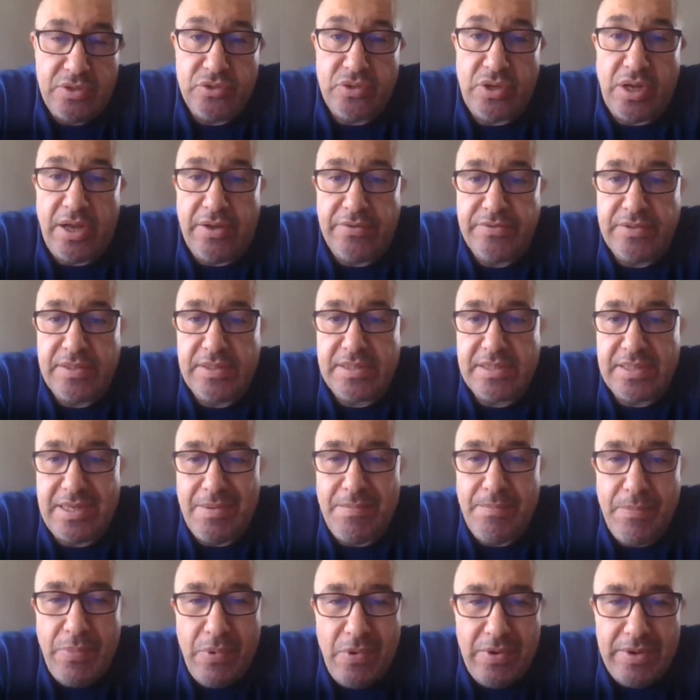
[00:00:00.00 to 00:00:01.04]
So after
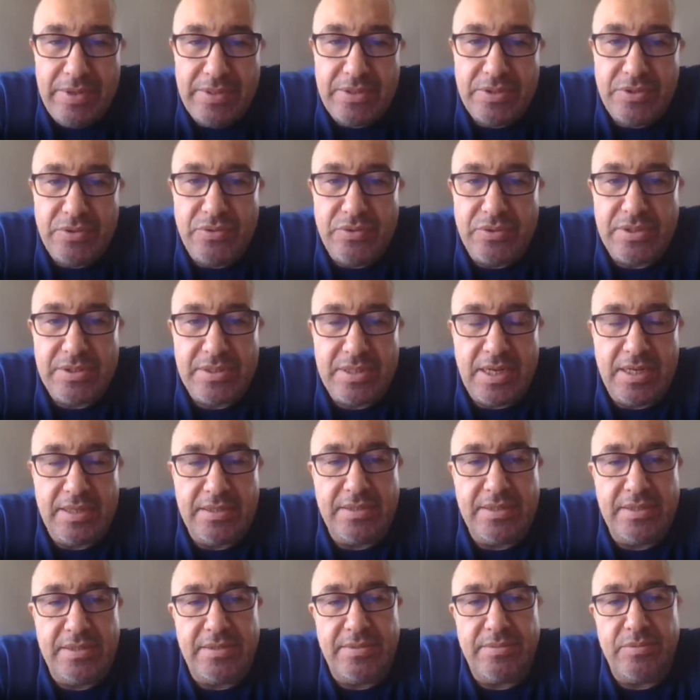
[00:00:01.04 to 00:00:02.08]
some point, you
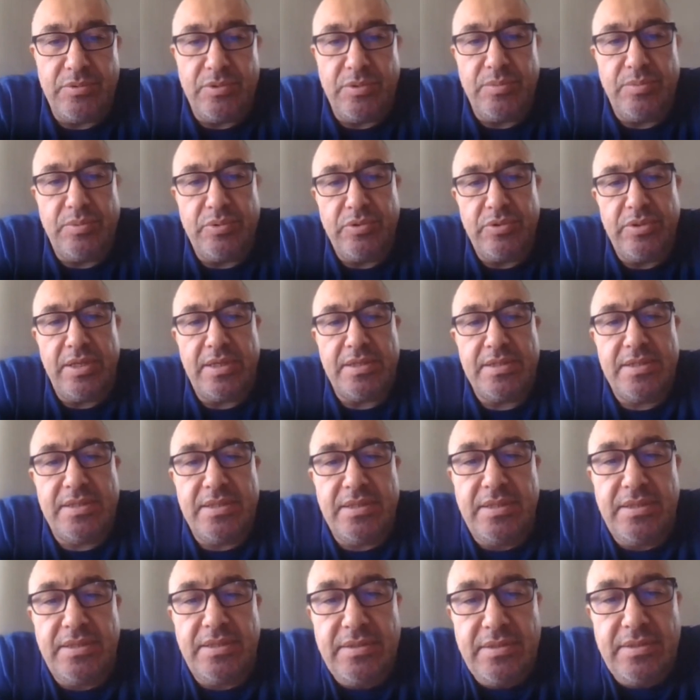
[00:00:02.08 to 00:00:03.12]
started
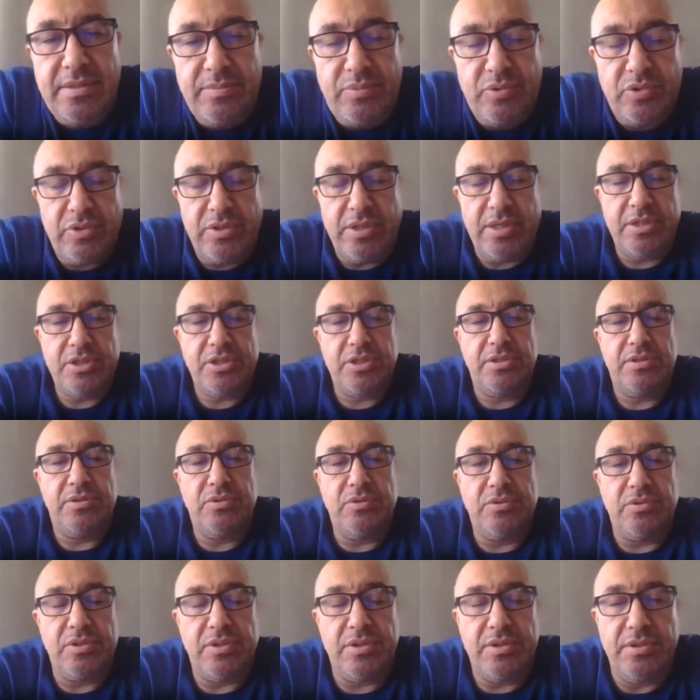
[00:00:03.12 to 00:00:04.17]
production
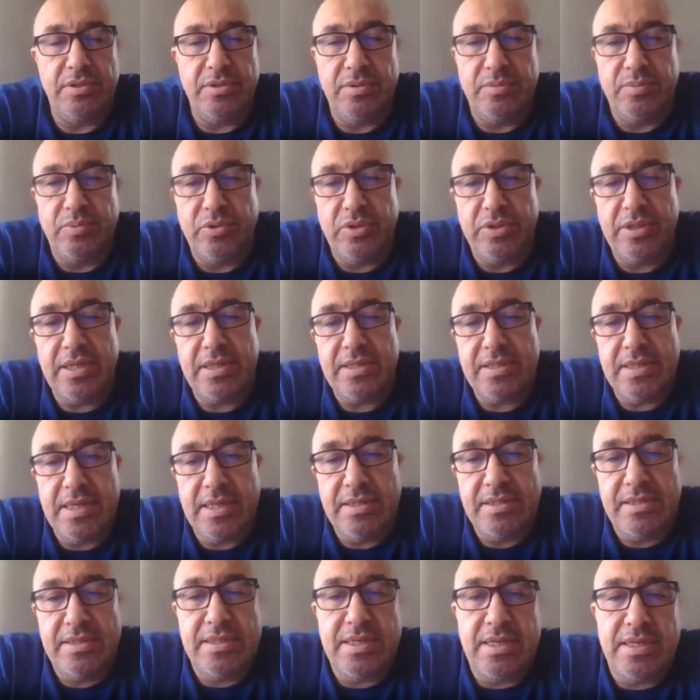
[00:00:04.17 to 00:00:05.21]
your products
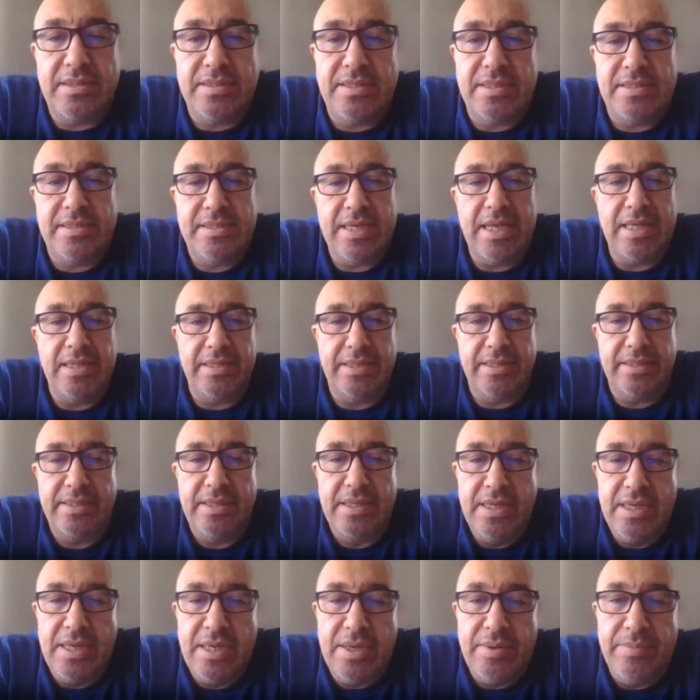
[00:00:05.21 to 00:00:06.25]
and started selling.
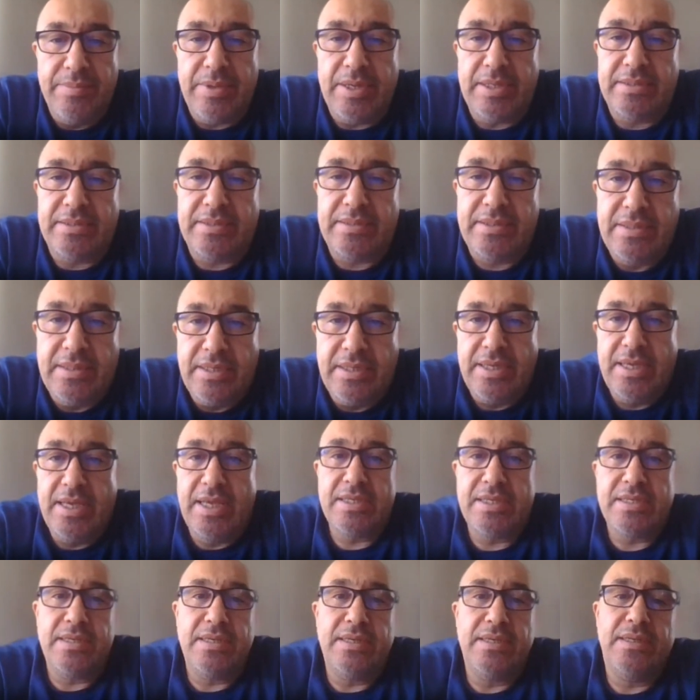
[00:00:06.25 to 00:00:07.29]
But
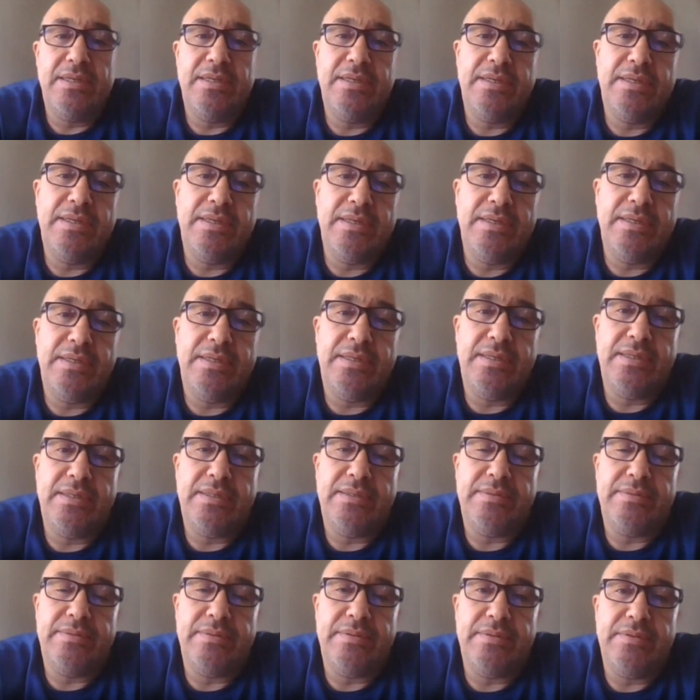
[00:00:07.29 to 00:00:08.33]

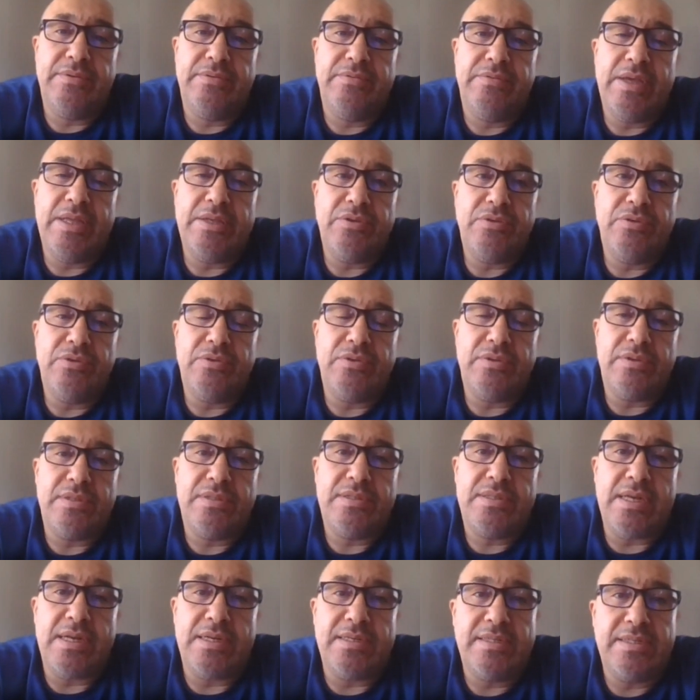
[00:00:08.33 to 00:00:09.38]
when you
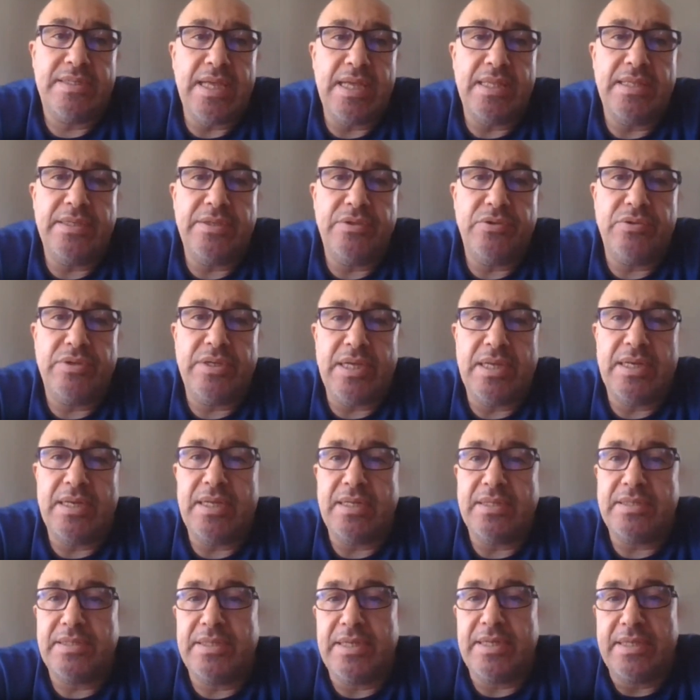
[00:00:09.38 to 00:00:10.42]
start selling, you
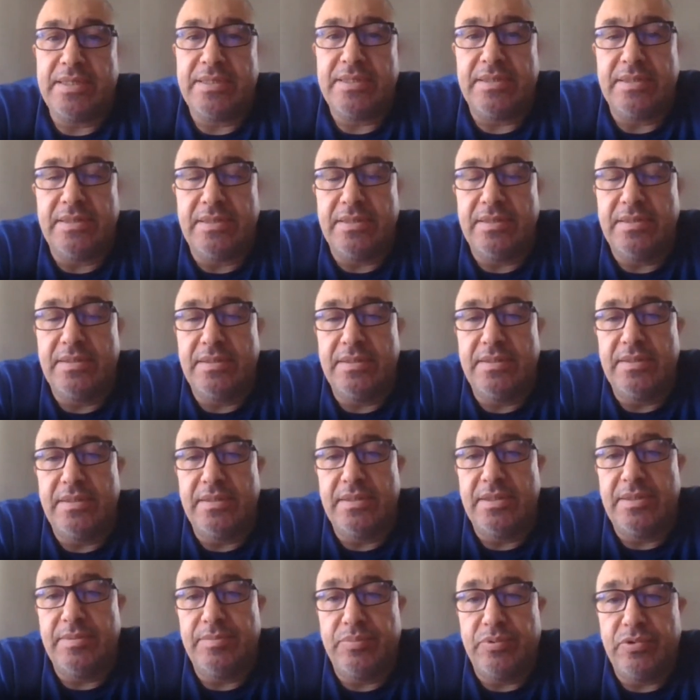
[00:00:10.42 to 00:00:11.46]
cannot get
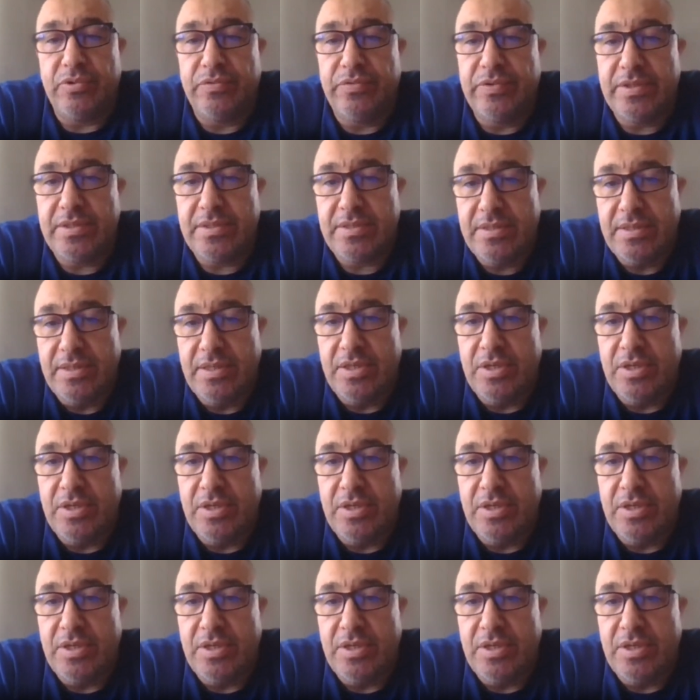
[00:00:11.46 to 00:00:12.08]
the profit.